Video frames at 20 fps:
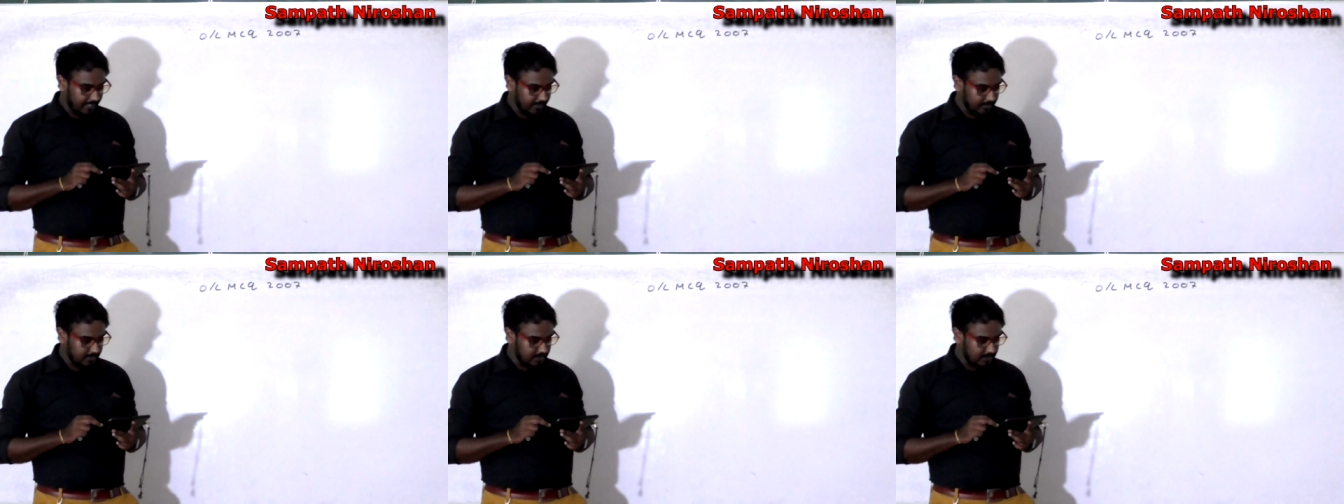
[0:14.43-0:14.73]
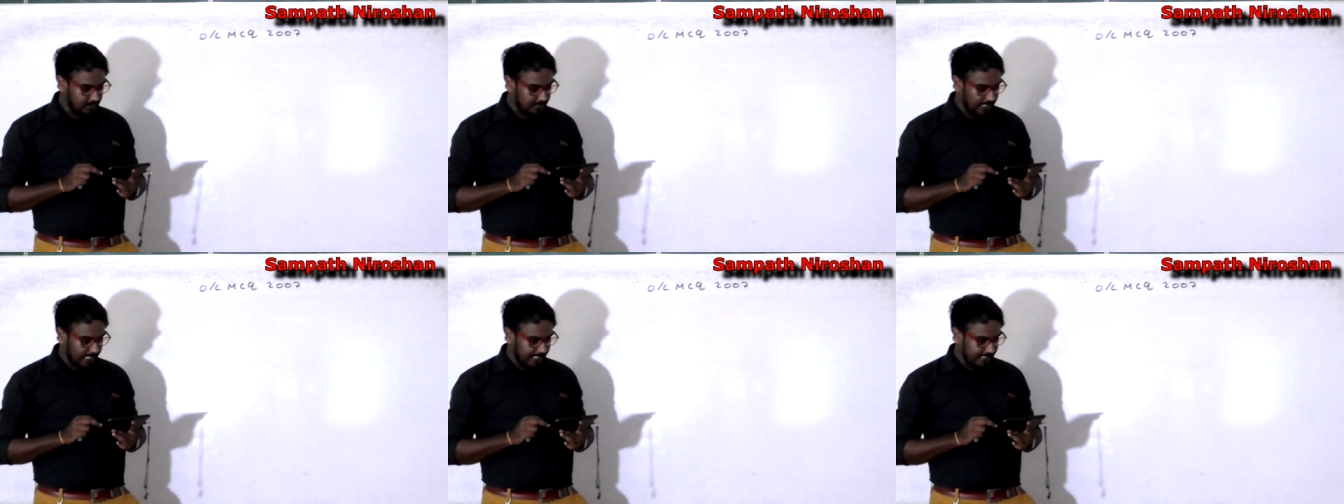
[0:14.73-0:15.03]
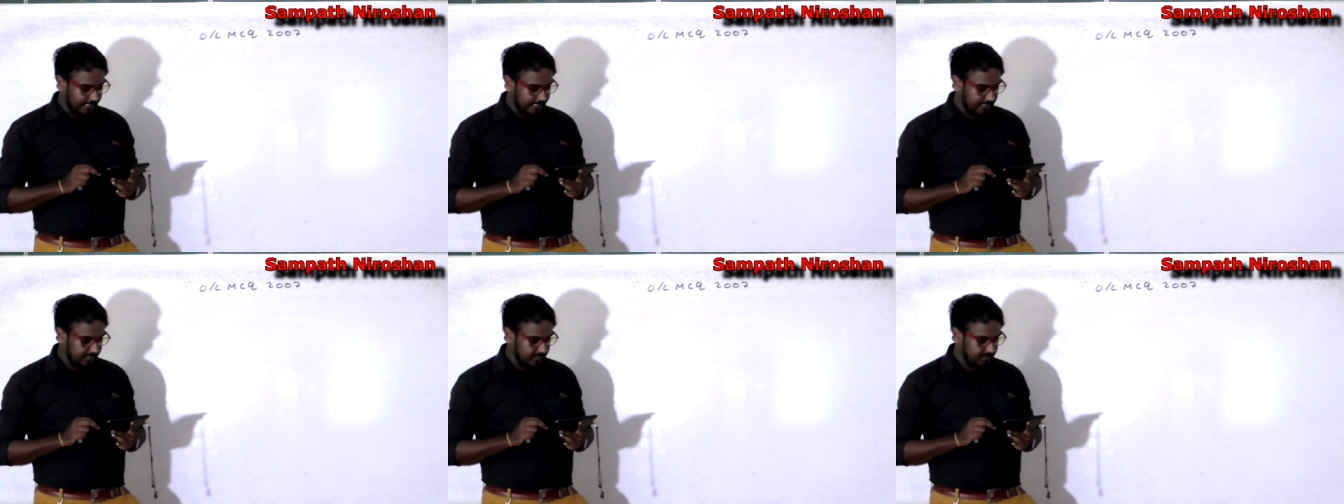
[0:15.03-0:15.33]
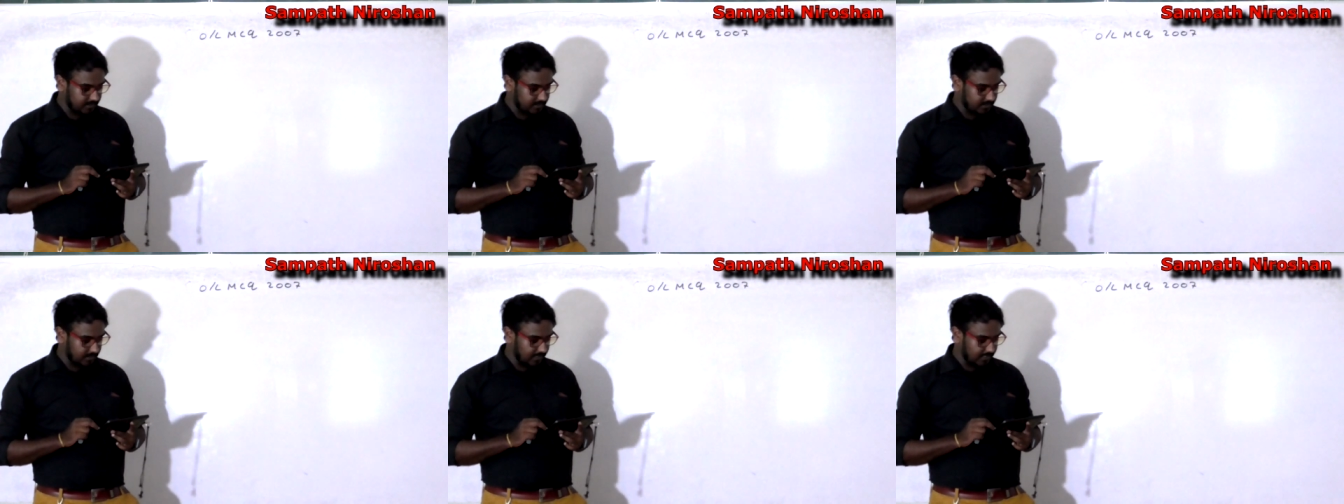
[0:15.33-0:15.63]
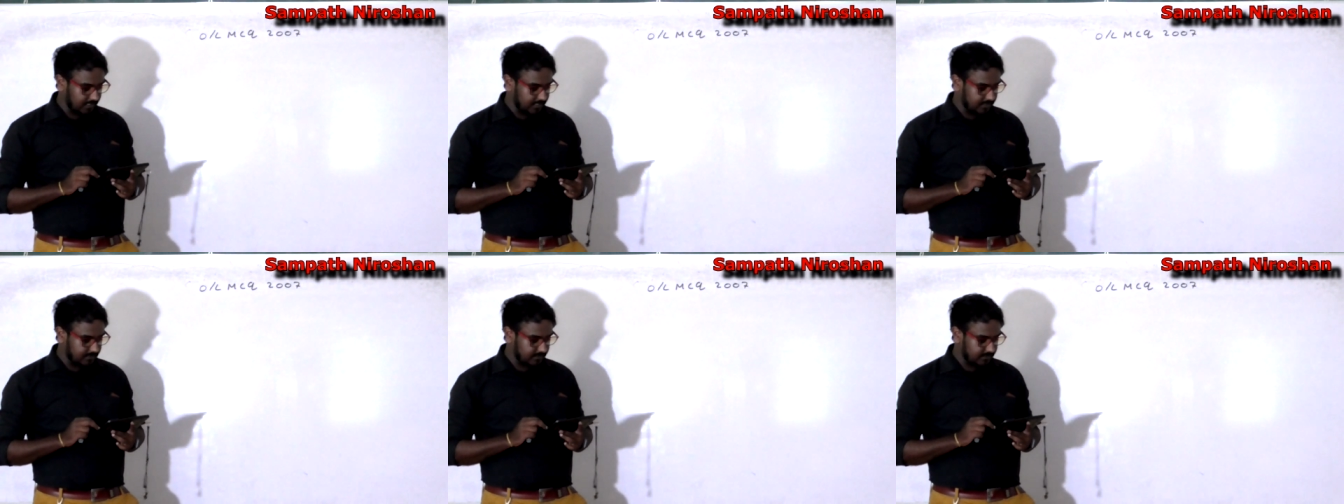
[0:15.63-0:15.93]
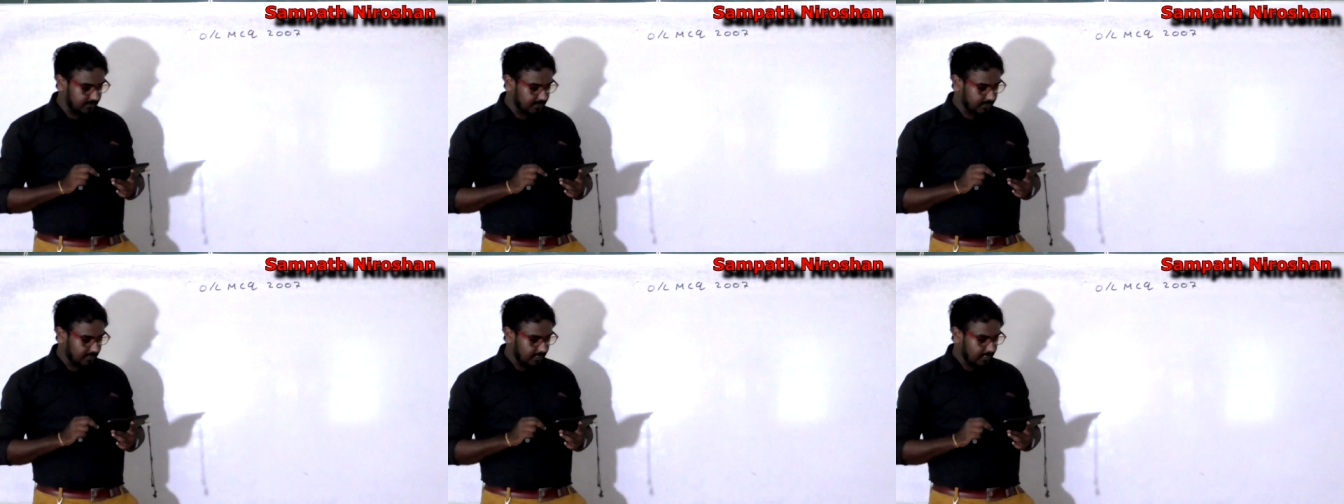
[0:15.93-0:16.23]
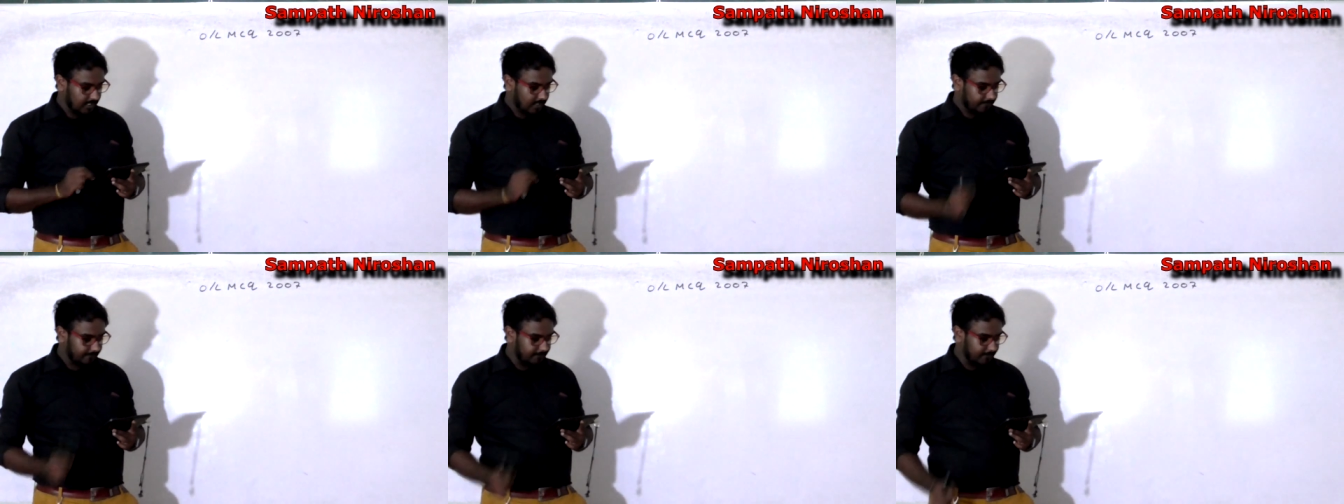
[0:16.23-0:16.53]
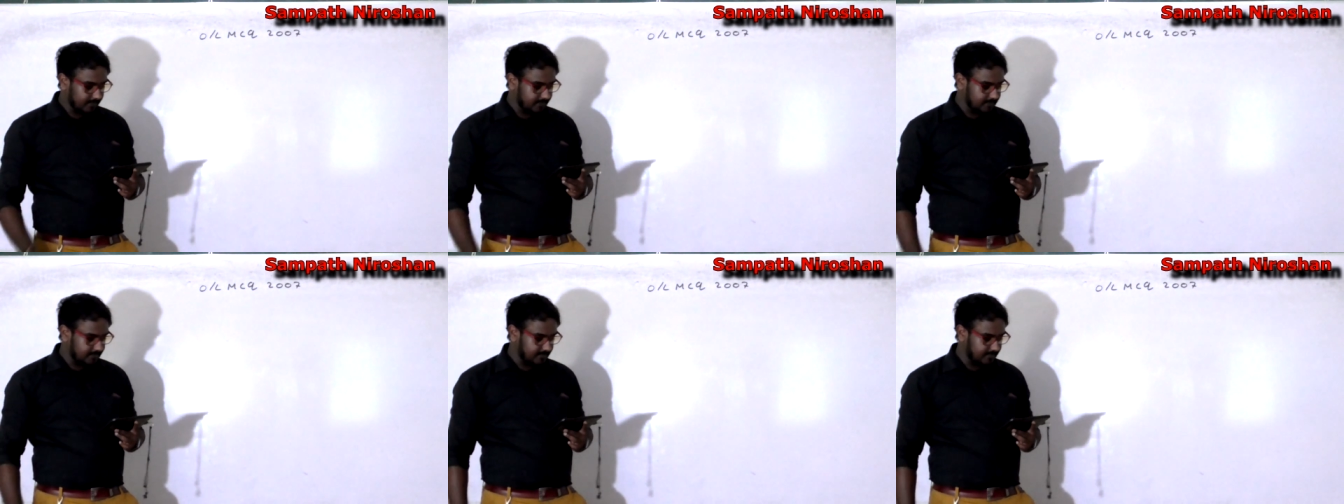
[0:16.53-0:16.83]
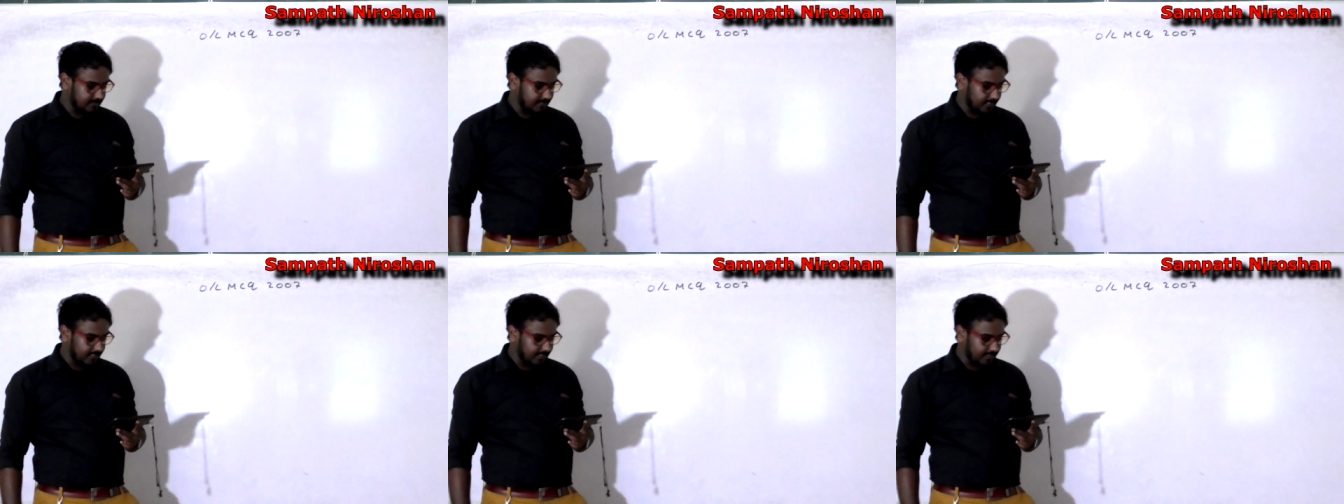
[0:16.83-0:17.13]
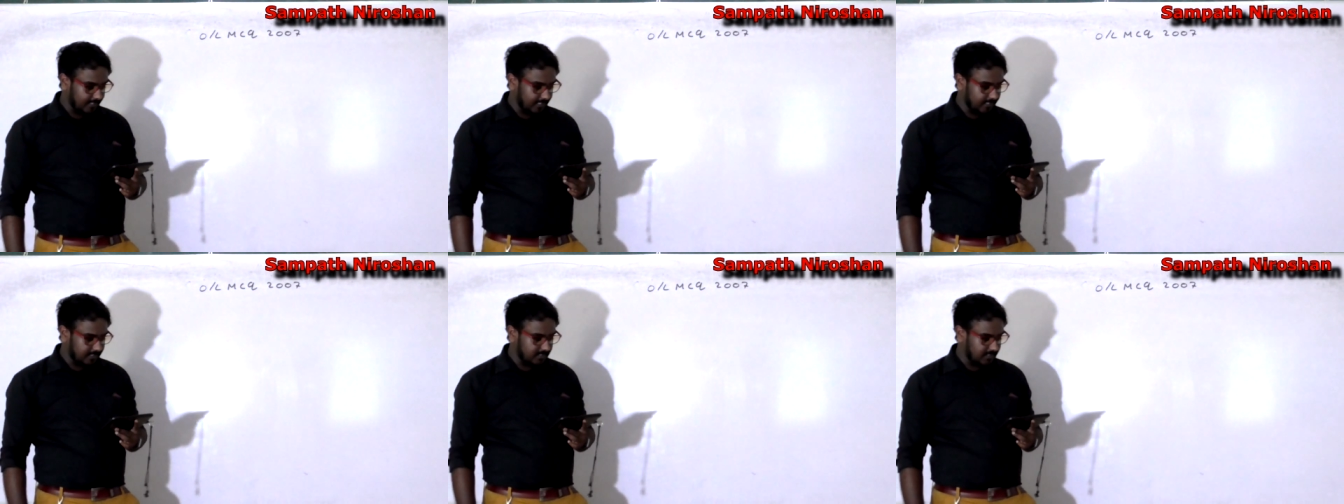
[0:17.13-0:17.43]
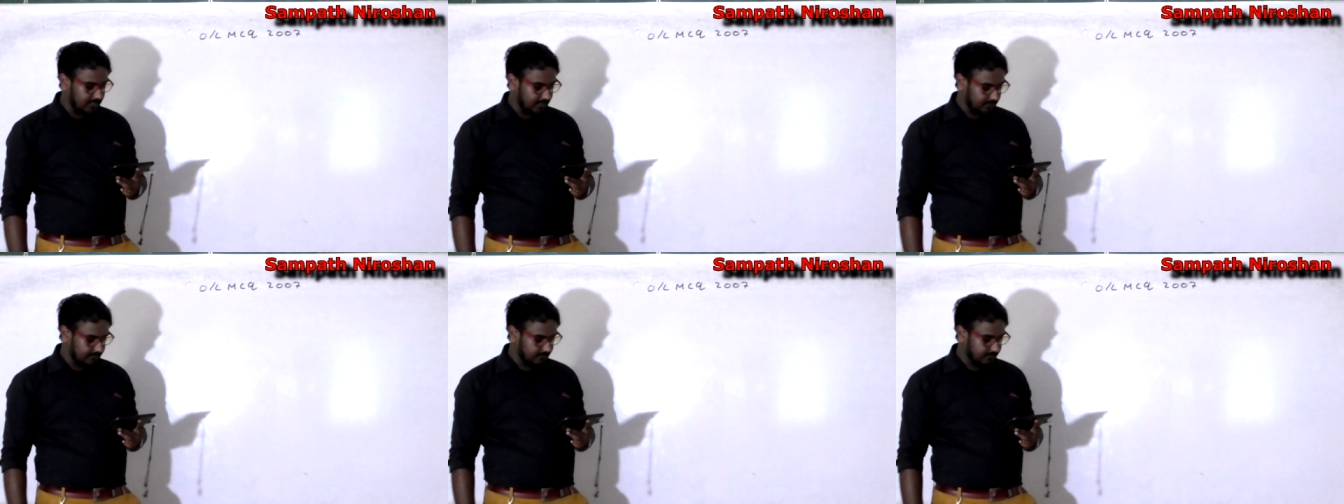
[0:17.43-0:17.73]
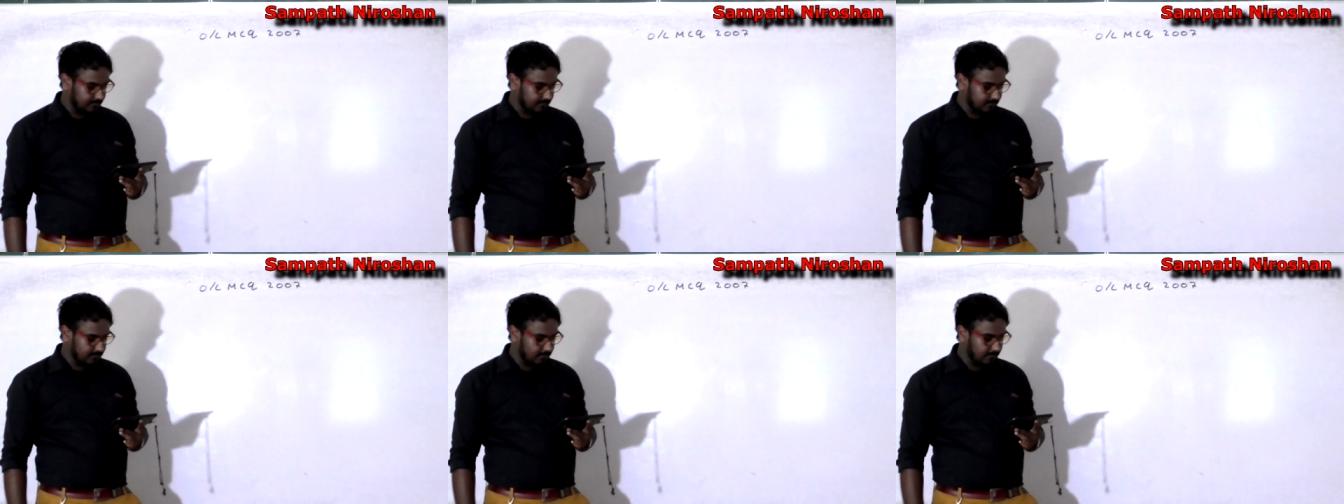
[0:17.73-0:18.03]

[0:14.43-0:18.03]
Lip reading: My question right here is first generation